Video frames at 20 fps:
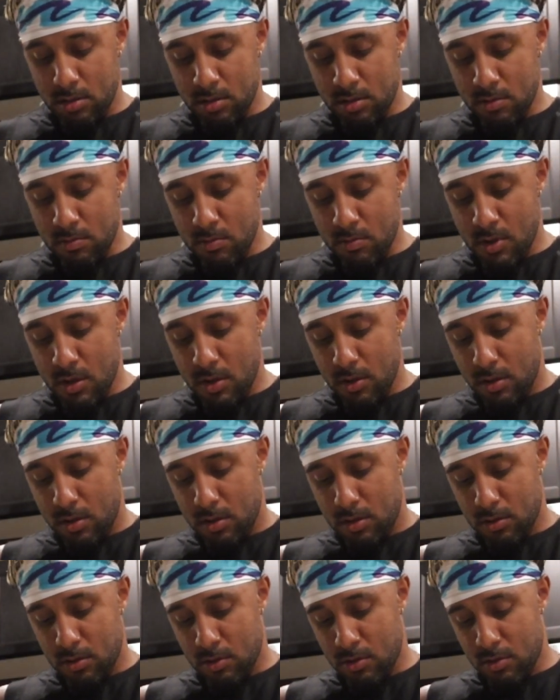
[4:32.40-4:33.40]
the milk
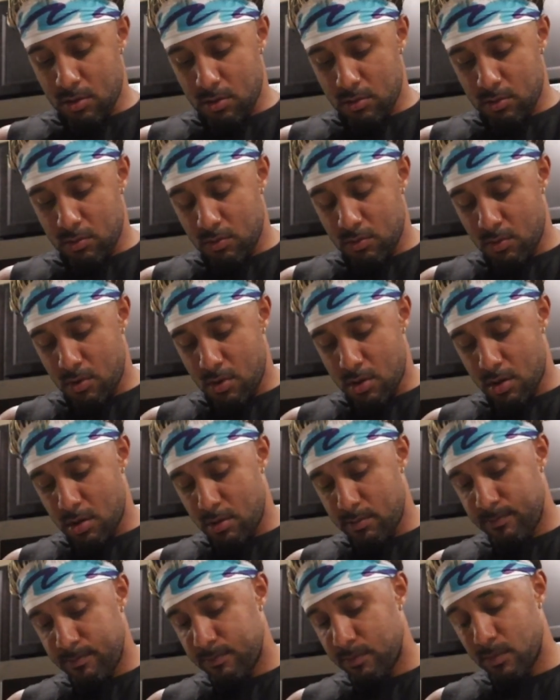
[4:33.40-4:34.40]
or
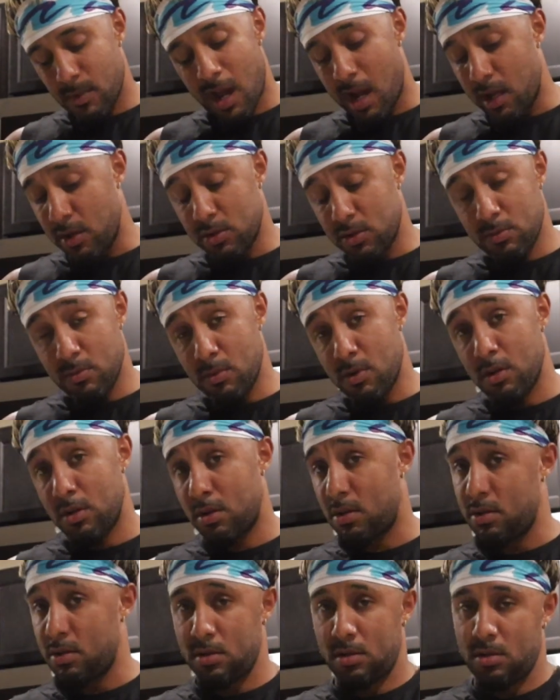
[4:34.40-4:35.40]
water. I use milk
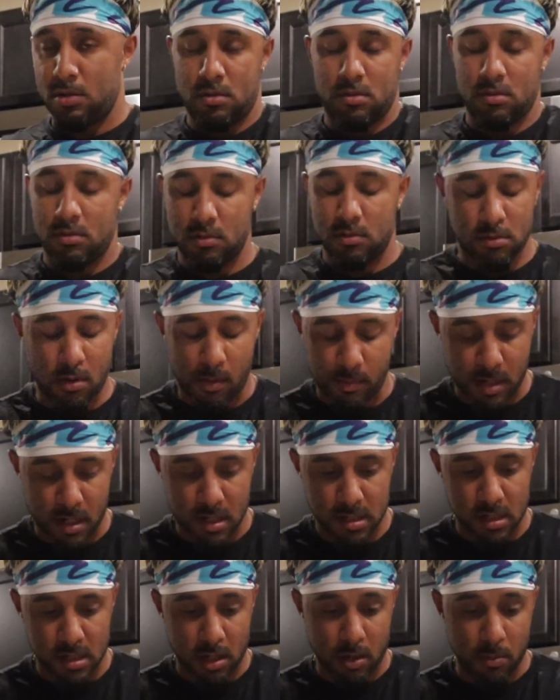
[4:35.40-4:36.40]
because I'm not
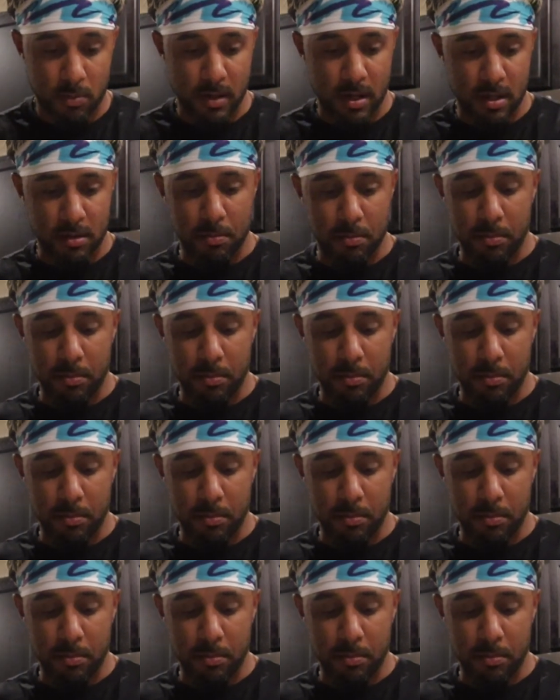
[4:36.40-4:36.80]
a psychopath.